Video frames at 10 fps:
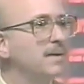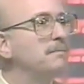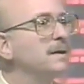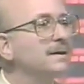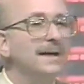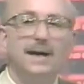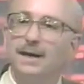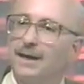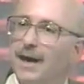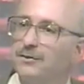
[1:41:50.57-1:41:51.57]
and building in
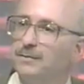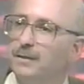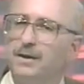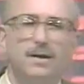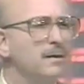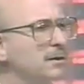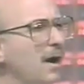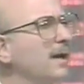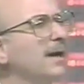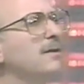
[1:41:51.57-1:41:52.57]
accountability. They're
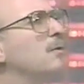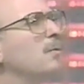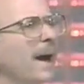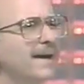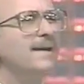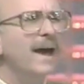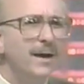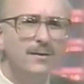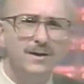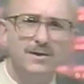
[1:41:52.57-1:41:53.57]
talking the right
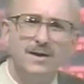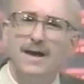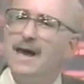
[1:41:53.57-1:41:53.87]
language.